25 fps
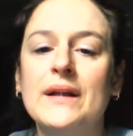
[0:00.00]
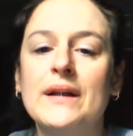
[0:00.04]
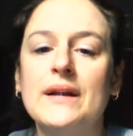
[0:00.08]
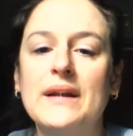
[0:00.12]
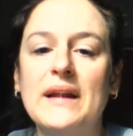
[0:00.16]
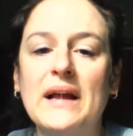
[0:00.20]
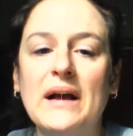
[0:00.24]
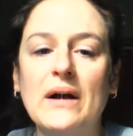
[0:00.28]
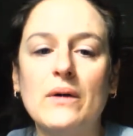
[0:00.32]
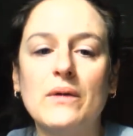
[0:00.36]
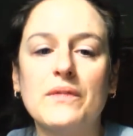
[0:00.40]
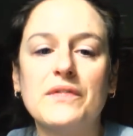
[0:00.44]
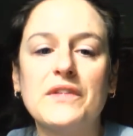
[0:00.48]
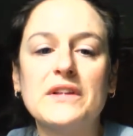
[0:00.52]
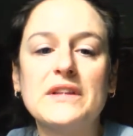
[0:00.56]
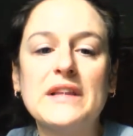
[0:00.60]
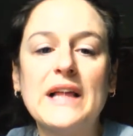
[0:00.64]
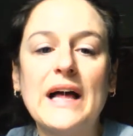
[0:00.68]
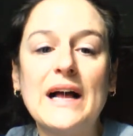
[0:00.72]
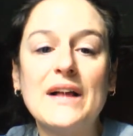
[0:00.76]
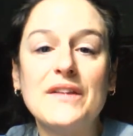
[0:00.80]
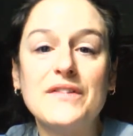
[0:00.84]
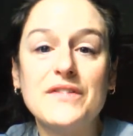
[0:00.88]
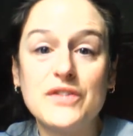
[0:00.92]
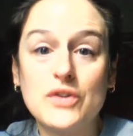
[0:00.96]
Now, the
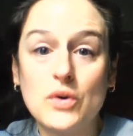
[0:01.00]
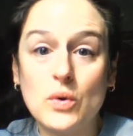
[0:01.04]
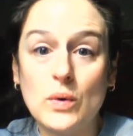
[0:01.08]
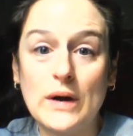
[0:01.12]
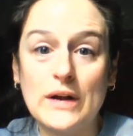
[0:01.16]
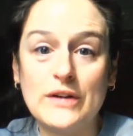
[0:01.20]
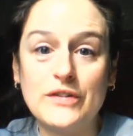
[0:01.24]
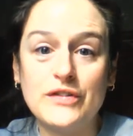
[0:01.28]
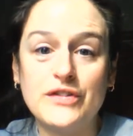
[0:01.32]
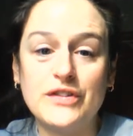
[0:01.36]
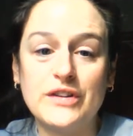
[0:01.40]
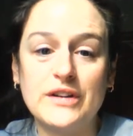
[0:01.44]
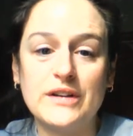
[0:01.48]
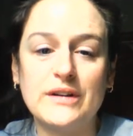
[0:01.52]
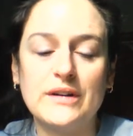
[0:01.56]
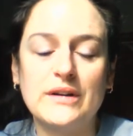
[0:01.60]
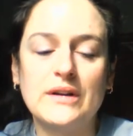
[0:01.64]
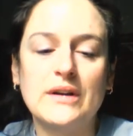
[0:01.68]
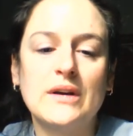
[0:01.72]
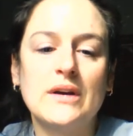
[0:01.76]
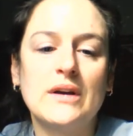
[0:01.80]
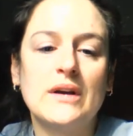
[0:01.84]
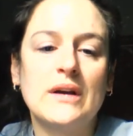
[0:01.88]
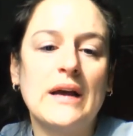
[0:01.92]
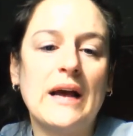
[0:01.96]
last
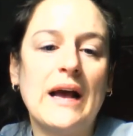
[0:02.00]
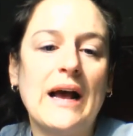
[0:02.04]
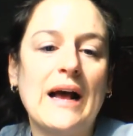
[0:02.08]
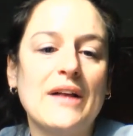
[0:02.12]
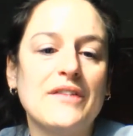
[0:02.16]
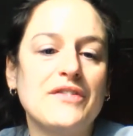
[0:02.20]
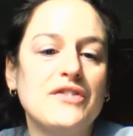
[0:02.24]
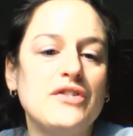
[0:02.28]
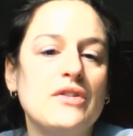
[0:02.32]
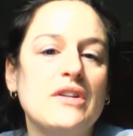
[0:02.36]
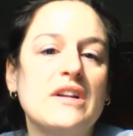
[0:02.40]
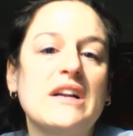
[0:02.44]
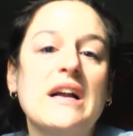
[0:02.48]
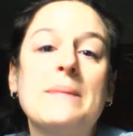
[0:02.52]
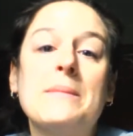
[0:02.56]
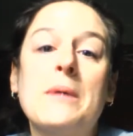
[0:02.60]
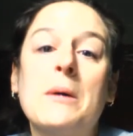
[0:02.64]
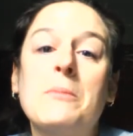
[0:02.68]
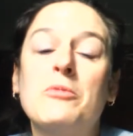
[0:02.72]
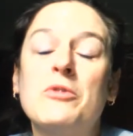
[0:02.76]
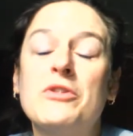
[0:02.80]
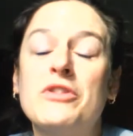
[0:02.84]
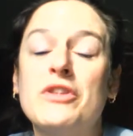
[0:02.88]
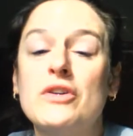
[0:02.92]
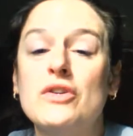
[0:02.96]
question asked you to come
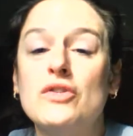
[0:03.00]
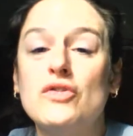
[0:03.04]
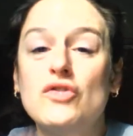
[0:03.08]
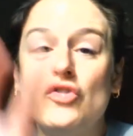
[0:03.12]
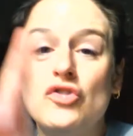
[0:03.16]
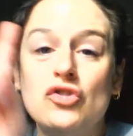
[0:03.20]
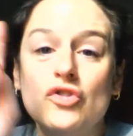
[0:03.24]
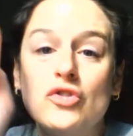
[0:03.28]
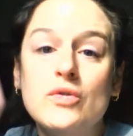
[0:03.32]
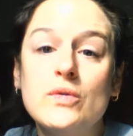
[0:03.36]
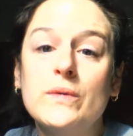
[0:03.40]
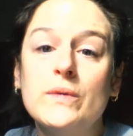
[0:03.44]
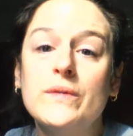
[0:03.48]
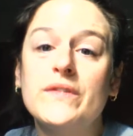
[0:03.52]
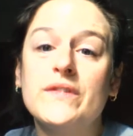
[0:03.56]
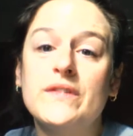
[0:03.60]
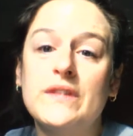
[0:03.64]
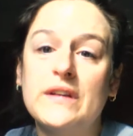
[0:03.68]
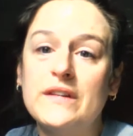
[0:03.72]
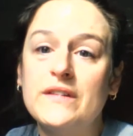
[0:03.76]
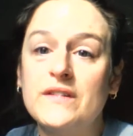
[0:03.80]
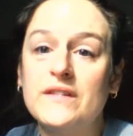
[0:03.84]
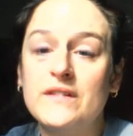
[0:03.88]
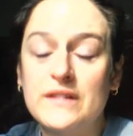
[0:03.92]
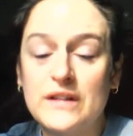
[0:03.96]
up with 2
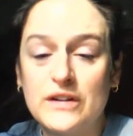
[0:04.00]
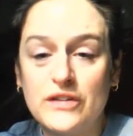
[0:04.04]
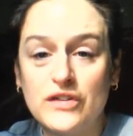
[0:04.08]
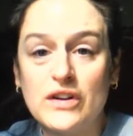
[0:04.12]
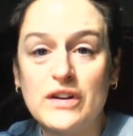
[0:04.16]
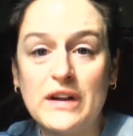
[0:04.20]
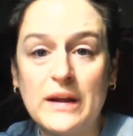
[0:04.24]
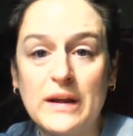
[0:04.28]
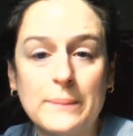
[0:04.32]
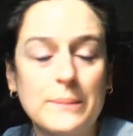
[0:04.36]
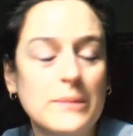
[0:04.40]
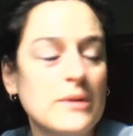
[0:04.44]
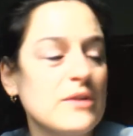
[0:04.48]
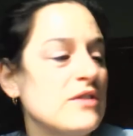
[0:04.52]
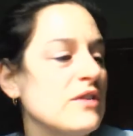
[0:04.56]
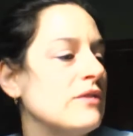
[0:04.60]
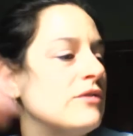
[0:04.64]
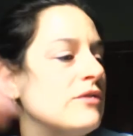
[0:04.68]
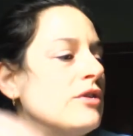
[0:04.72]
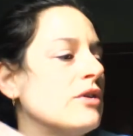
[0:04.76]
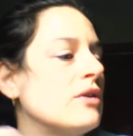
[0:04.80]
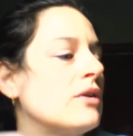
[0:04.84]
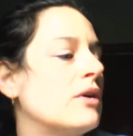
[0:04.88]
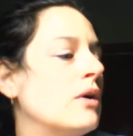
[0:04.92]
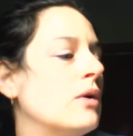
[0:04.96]
6-digit numbers of
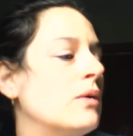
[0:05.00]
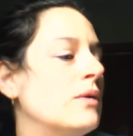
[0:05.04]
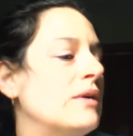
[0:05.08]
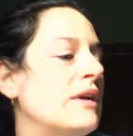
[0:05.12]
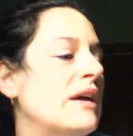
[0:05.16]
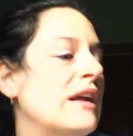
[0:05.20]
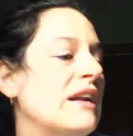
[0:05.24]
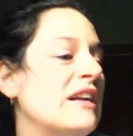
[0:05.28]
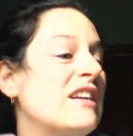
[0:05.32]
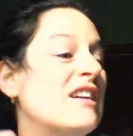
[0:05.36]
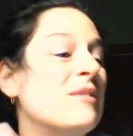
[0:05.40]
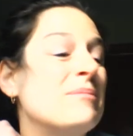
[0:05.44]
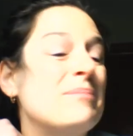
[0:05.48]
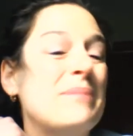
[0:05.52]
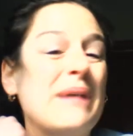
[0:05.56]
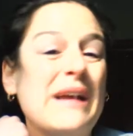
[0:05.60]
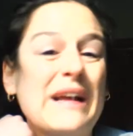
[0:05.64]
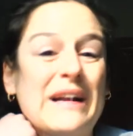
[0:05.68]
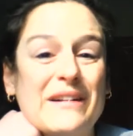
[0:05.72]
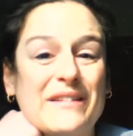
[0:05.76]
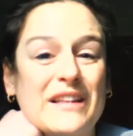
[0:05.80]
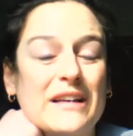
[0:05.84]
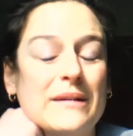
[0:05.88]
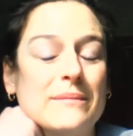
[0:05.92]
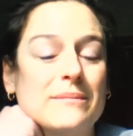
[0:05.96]
your own and
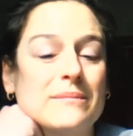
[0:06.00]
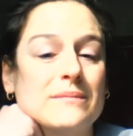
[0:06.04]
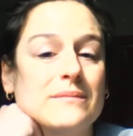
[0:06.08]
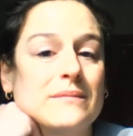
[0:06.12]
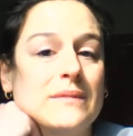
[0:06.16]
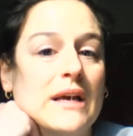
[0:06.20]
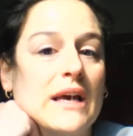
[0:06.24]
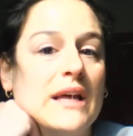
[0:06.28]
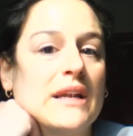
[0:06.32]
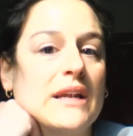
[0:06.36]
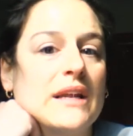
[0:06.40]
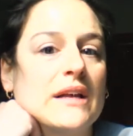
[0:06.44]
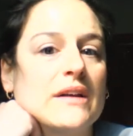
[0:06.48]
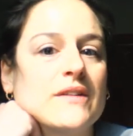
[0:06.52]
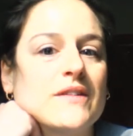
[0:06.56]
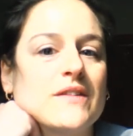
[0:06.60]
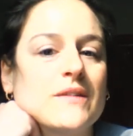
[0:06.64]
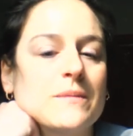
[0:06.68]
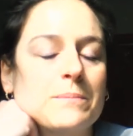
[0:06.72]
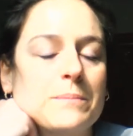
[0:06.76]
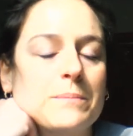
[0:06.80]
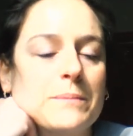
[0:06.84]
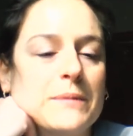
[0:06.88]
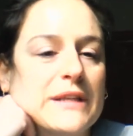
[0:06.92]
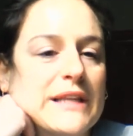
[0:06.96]
compare them and
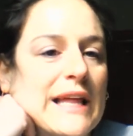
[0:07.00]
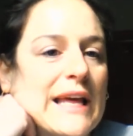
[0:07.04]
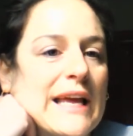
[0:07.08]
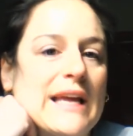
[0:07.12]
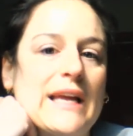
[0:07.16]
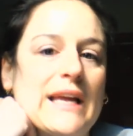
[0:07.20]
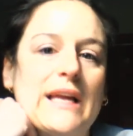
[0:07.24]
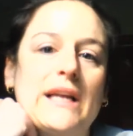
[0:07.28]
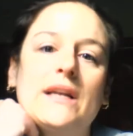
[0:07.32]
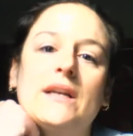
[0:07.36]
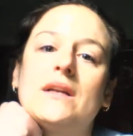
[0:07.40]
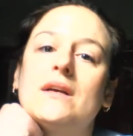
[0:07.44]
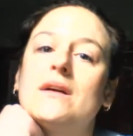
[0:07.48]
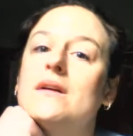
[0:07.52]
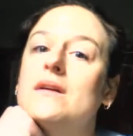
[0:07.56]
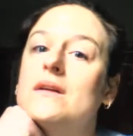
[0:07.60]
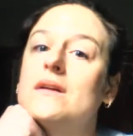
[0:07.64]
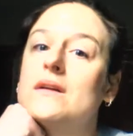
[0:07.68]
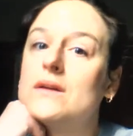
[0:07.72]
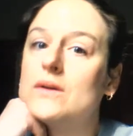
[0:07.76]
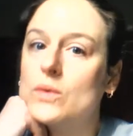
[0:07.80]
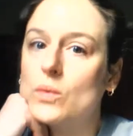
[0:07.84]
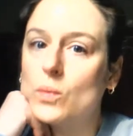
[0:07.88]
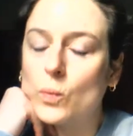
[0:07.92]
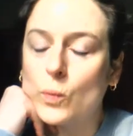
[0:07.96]
explain
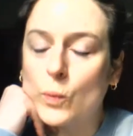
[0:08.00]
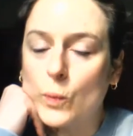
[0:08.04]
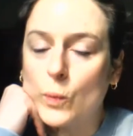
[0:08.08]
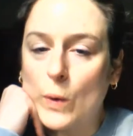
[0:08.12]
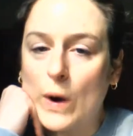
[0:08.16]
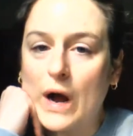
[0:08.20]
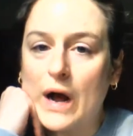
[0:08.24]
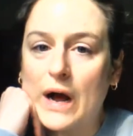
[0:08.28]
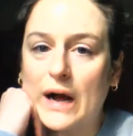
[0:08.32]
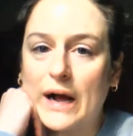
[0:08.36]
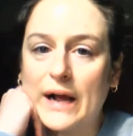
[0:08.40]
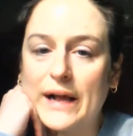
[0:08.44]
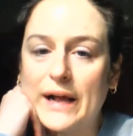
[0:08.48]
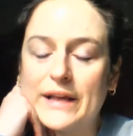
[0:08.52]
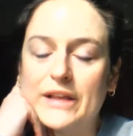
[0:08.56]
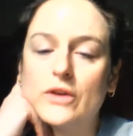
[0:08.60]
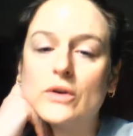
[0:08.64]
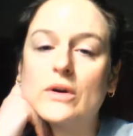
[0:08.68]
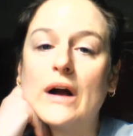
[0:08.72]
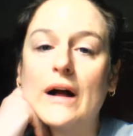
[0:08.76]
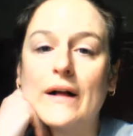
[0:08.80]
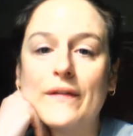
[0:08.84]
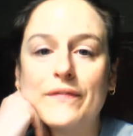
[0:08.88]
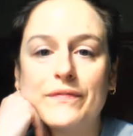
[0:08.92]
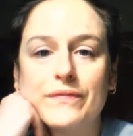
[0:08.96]
why you
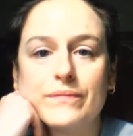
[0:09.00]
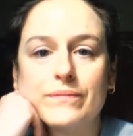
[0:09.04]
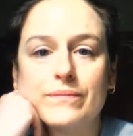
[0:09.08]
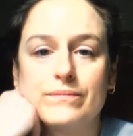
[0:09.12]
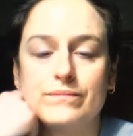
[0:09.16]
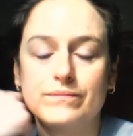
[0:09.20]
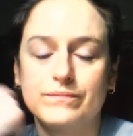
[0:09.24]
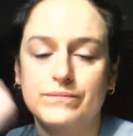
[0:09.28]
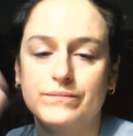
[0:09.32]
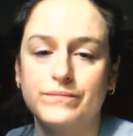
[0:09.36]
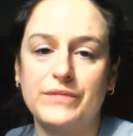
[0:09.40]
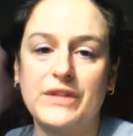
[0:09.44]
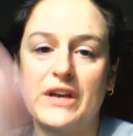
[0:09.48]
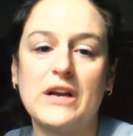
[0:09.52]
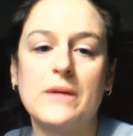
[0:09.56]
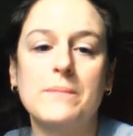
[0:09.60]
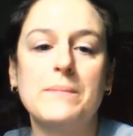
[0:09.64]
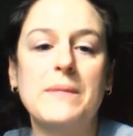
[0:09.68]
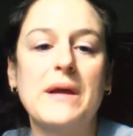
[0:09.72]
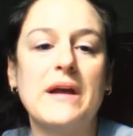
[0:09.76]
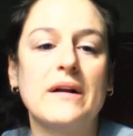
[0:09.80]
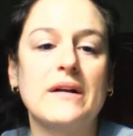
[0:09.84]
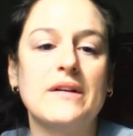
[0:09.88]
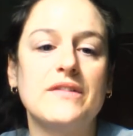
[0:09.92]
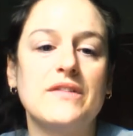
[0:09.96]
got the
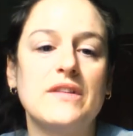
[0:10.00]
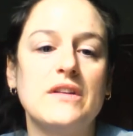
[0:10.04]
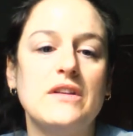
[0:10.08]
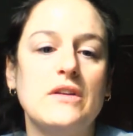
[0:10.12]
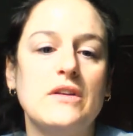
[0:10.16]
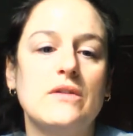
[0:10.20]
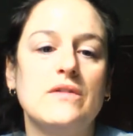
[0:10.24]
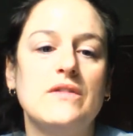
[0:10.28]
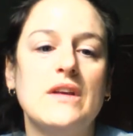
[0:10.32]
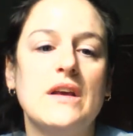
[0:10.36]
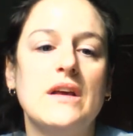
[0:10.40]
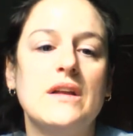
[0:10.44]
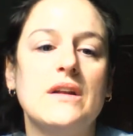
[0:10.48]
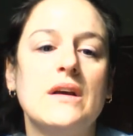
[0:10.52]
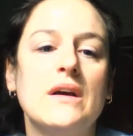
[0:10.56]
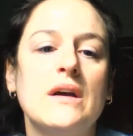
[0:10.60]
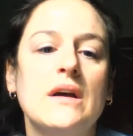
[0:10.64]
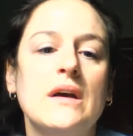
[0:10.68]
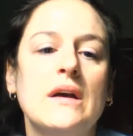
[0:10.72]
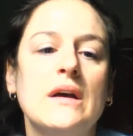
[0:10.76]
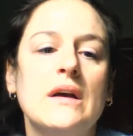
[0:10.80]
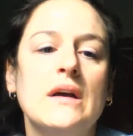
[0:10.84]
comparison you did,